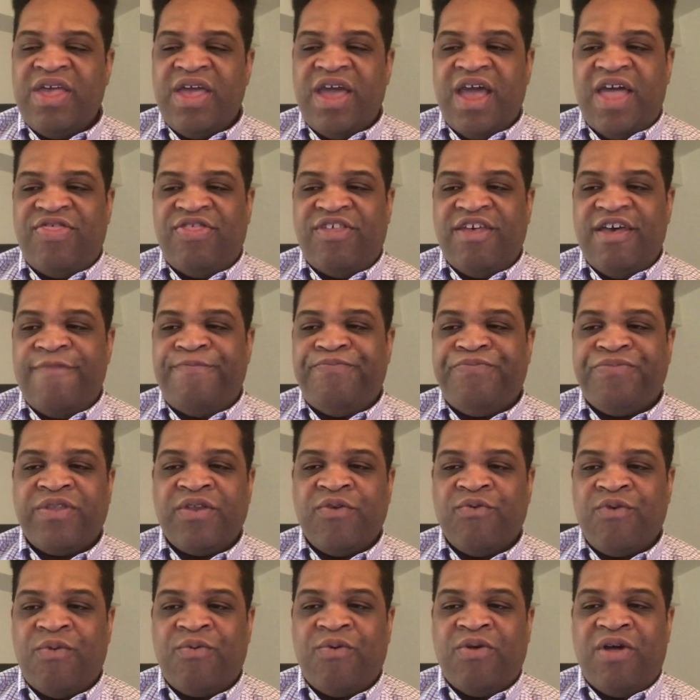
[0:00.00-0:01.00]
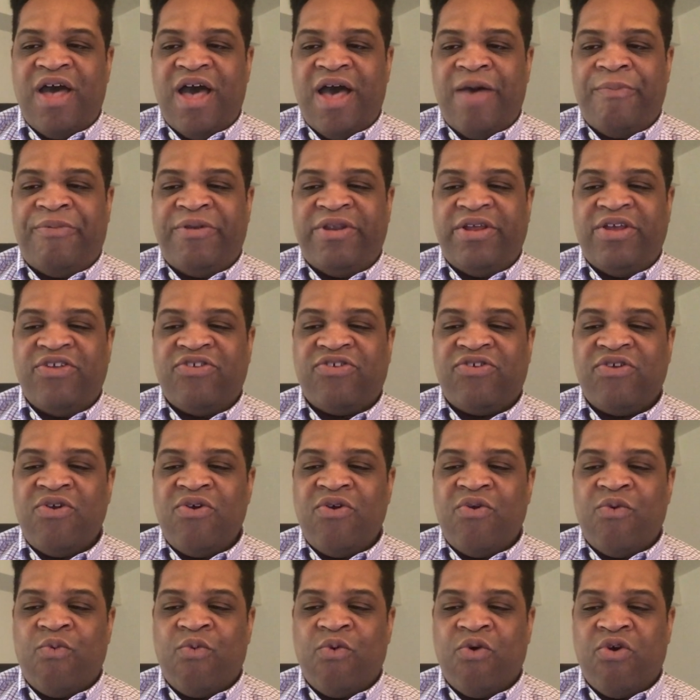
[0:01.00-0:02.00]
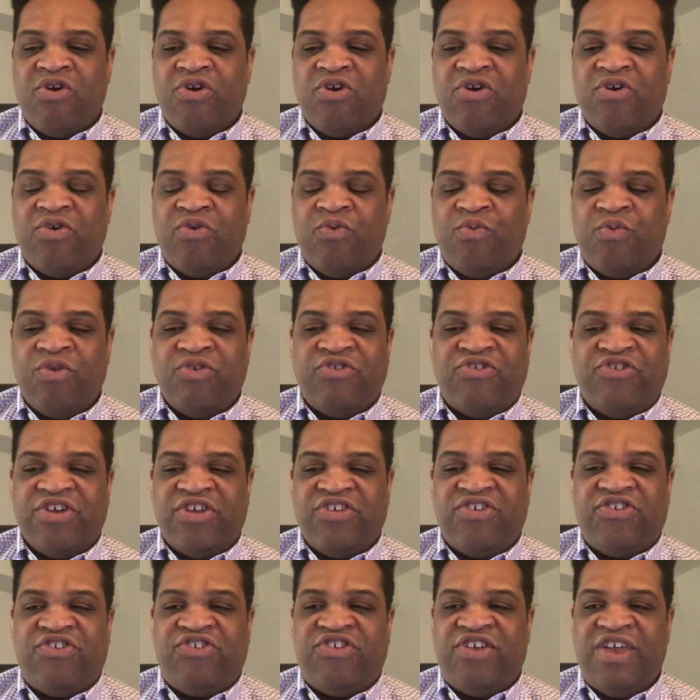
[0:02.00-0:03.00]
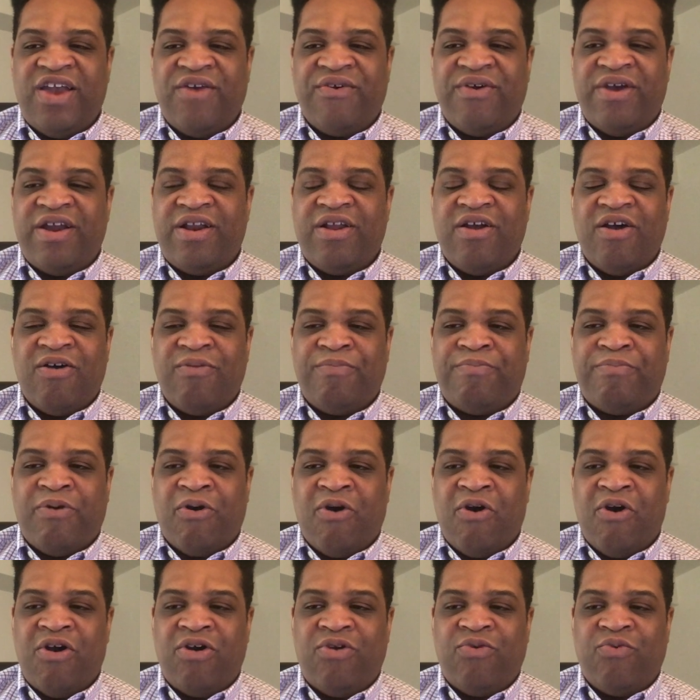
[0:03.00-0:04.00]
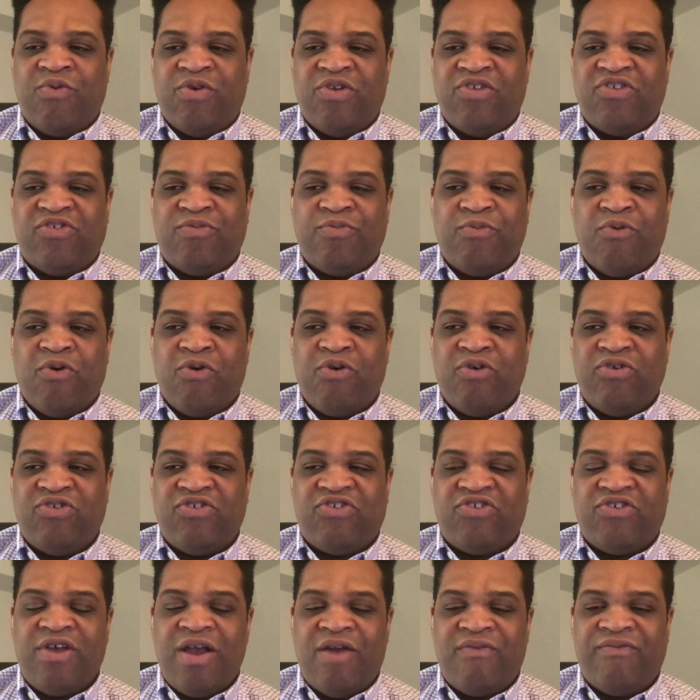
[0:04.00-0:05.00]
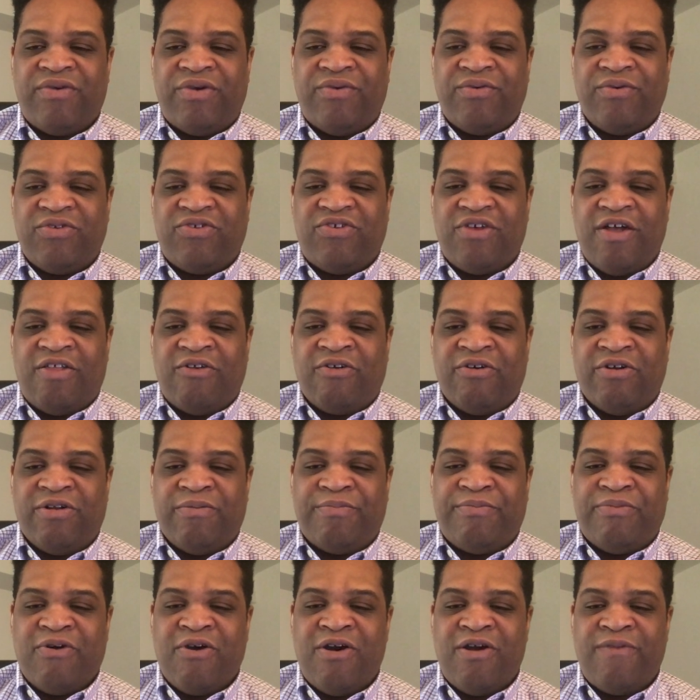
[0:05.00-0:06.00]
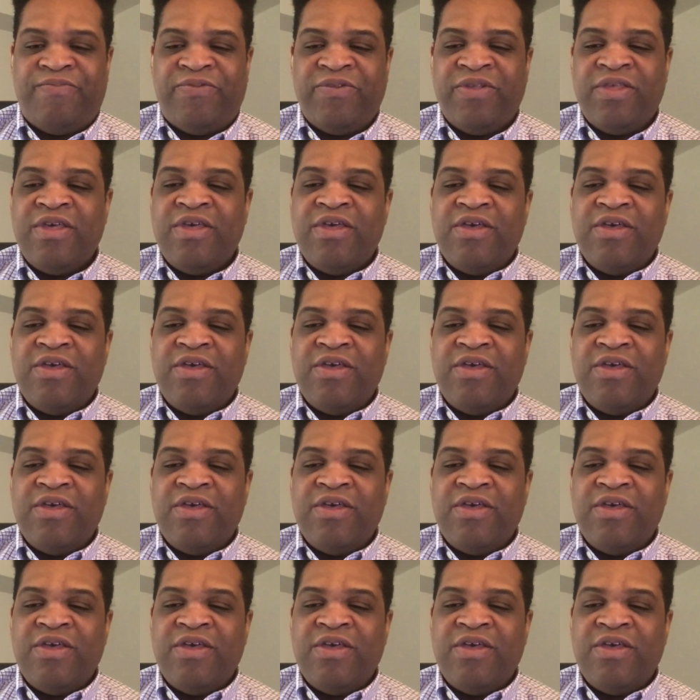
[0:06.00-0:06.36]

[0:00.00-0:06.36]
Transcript: And then what will happen is Warner will just tear it apart once more. Discovery will tear it apart.